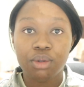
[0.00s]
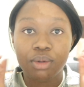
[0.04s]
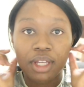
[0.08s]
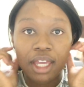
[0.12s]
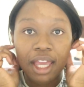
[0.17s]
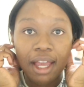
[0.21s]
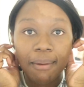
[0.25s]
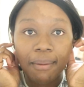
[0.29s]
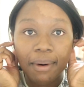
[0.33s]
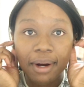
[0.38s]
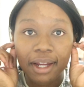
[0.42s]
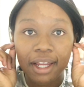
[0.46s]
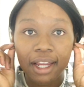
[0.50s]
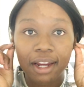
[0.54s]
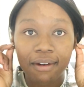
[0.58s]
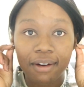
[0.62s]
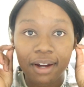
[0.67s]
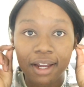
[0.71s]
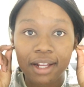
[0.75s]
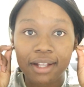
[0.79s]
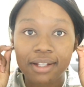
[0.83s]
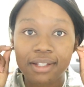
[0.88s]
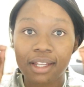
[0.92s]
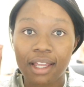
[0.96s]
You can't wear
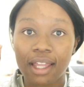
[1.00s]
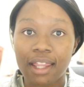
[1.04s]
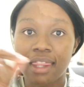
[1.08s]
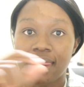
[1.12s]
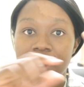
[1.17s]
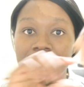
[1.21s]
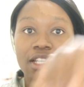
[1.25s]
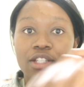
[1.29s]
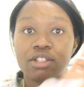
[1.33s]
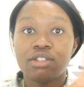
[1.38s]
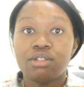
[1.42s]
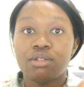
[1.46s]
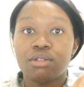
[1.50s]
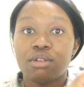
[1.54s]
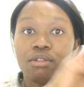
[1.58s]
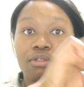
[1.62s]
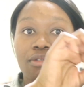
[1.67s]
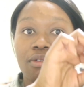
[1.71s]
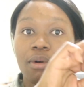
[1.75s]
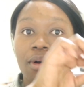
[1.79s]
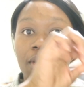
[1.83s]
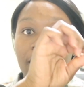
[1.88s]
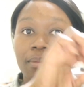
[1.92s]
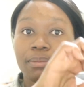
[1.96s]
earrings in this
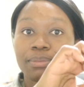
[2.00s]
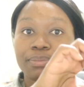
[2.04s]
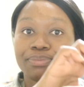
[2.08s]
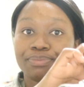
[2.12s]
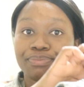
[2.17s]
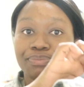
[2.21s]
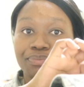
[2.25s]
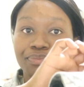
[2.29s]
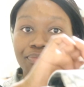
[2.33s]
uniform.